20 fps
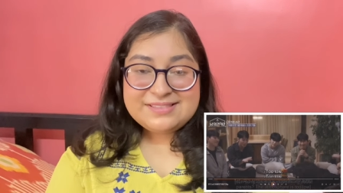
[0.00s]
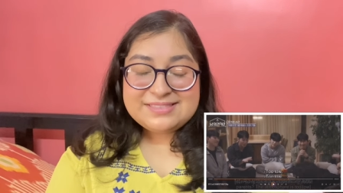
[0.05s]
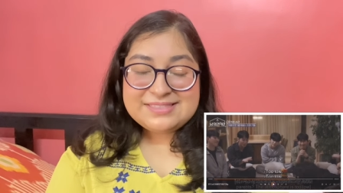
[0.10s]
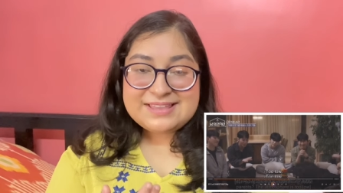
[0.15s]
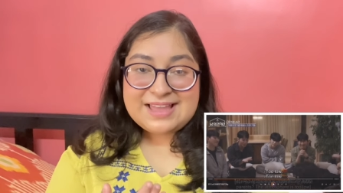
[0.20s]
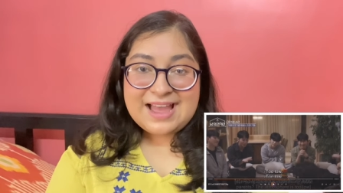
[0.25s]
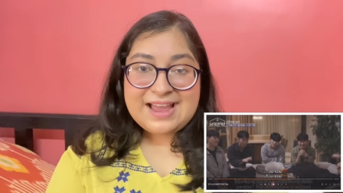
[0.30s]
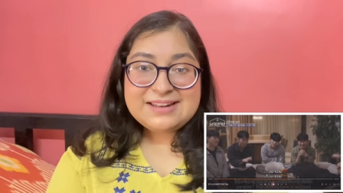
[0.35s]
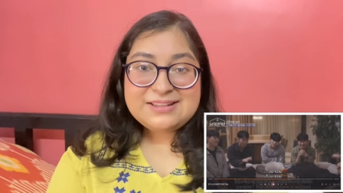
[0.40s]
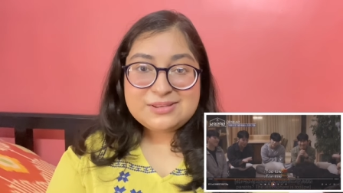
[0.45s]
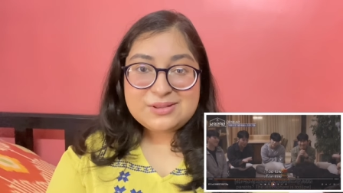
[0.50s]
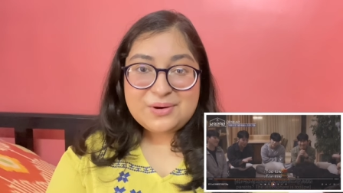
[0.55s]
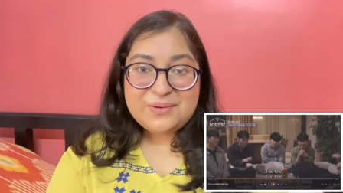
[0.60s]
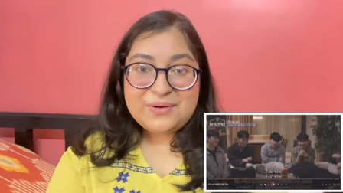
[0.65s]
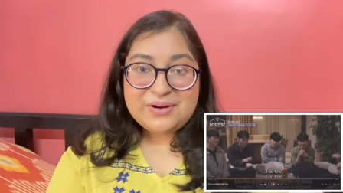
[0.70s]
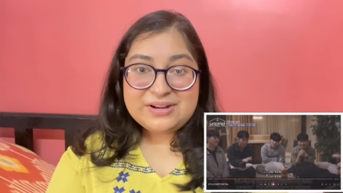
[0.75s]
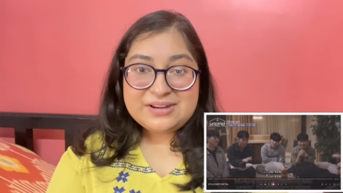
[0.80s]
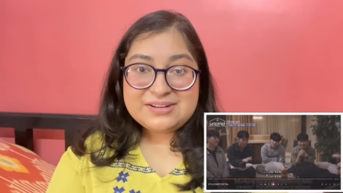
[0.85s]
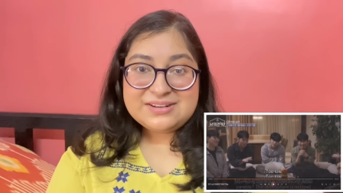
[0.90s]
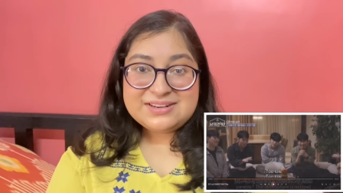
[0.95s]
That
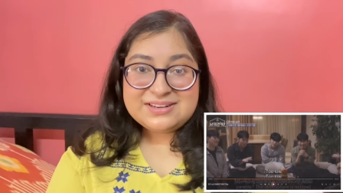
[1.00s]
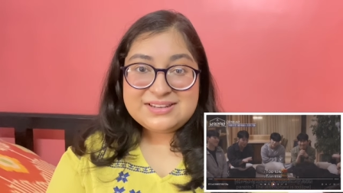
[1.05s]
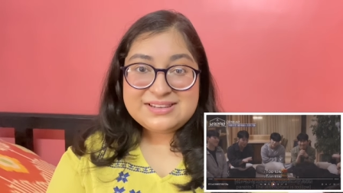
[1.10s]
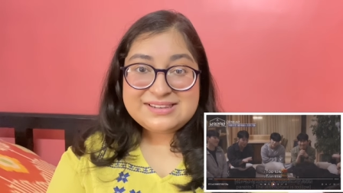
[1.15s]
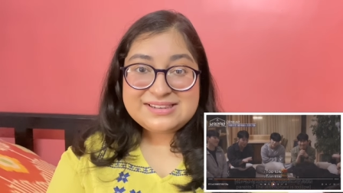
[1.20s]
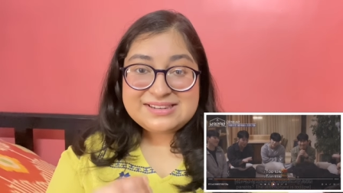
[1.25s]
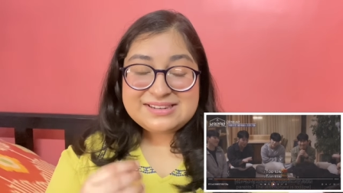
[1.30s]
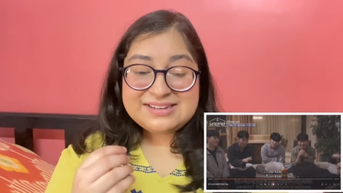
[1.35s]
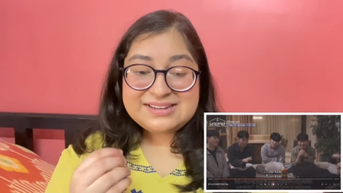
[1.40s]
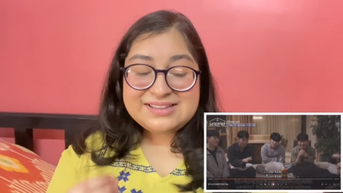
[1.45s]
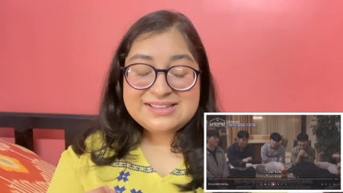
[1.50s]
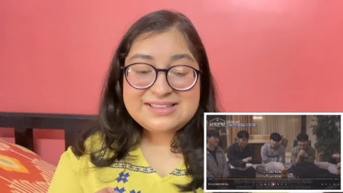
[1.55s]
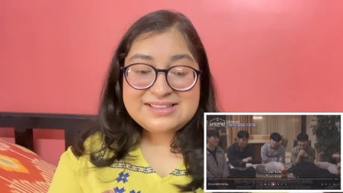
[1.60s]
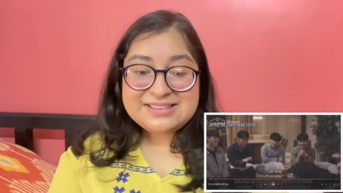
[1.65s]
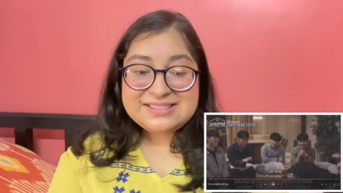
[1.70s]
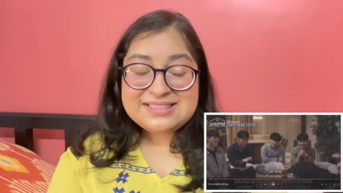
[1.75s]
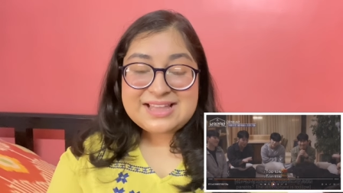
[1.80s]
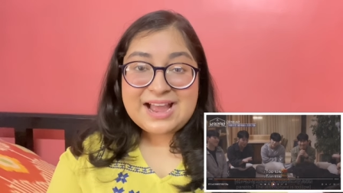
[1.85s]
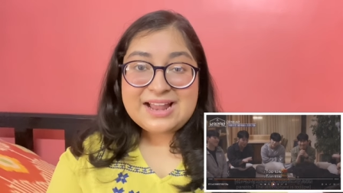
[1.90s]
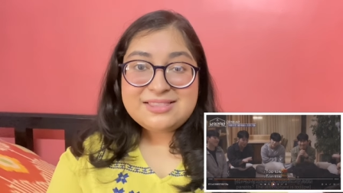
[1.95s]
thought,
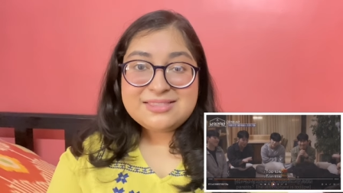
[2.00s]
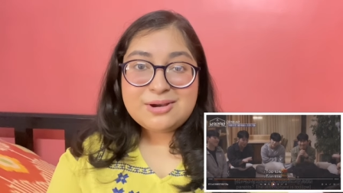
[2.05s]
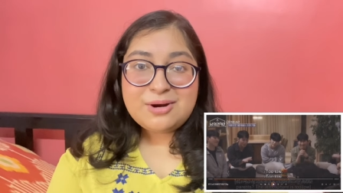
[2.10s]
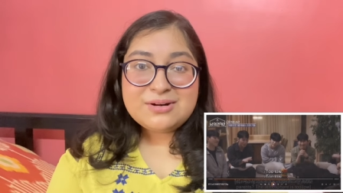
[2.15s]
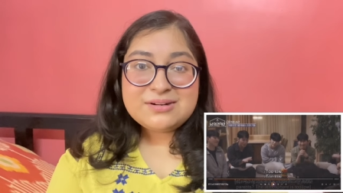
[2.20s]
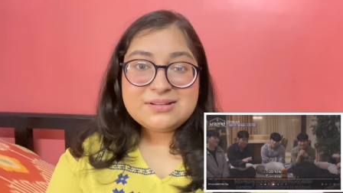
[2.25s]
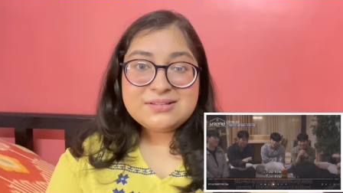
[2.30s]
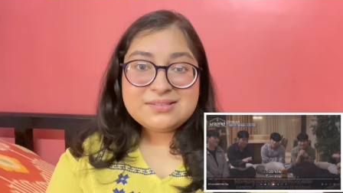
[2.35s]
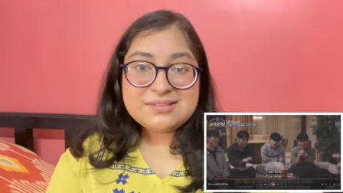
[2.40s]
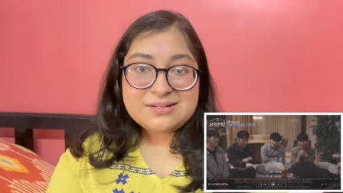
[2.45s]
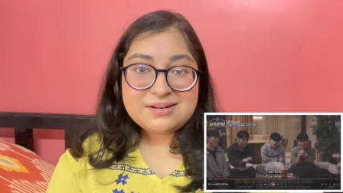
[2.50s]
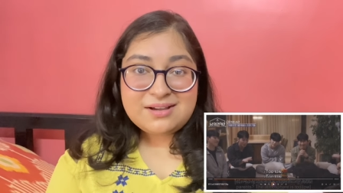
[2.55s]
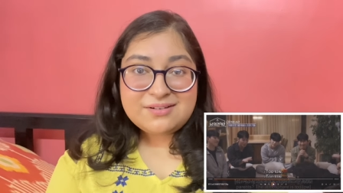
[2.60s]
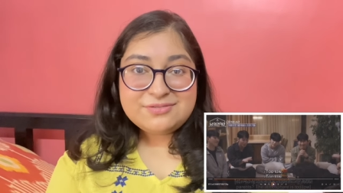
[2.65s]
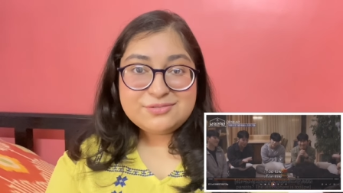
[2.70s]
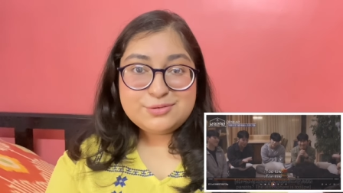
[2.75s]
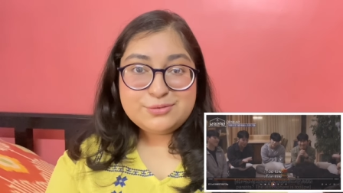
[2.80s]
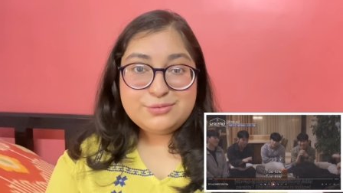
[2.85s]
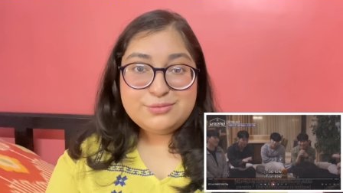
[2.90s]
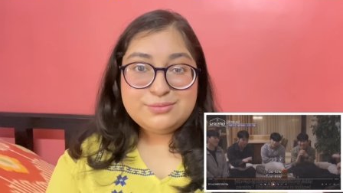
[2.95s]
that thought is
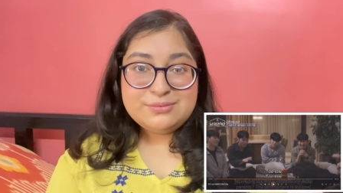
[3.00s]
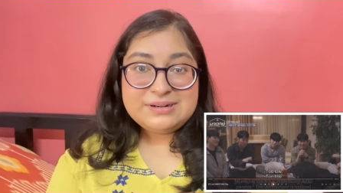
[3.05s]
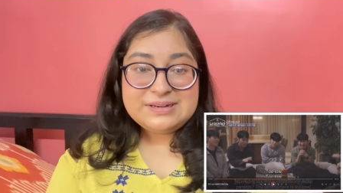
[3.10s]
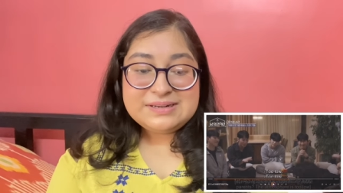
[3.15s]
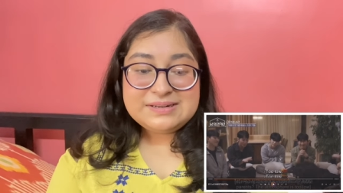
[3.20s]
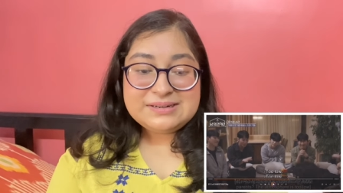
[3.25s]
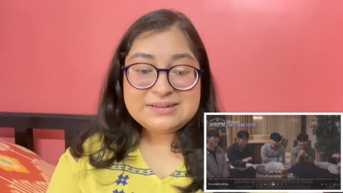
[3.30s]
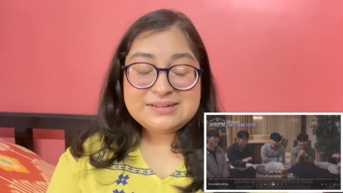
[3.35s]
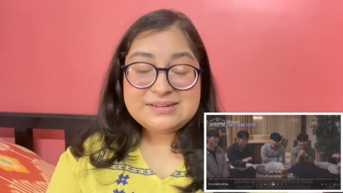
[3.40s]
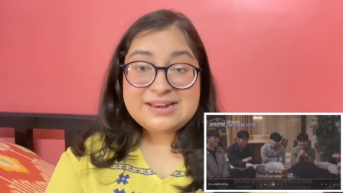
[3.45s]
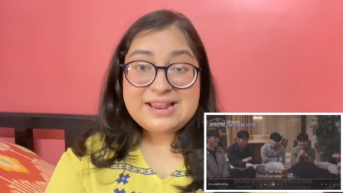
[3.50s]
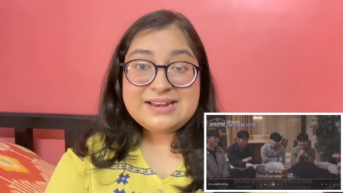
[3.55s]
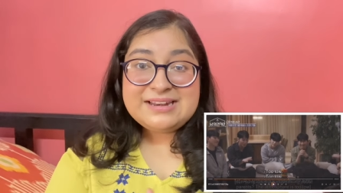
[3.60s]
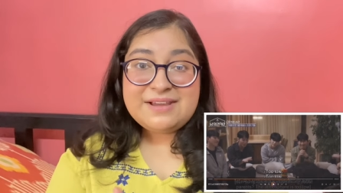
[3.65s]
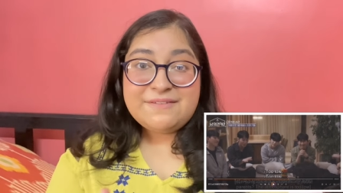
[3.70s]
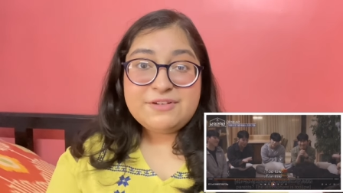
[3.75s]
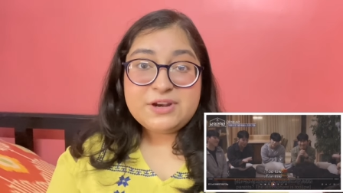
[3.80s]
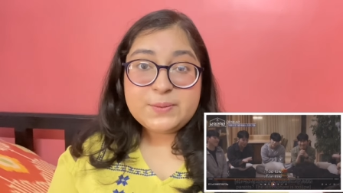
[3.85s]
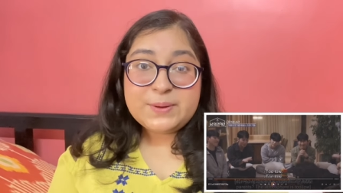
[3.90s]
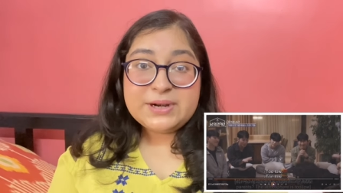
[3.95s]
enough to let
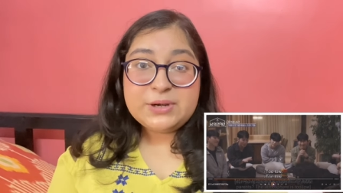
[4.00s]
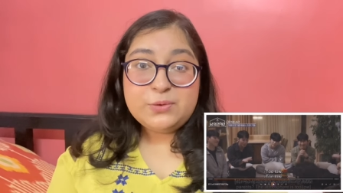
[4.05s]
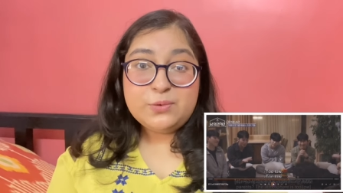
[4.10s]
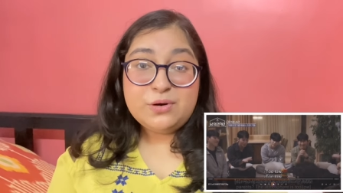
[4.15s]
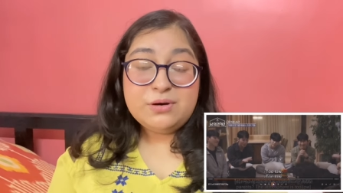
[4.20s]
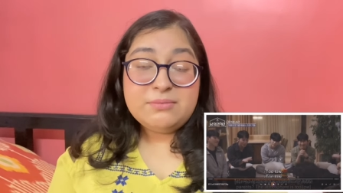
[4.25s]
everyone know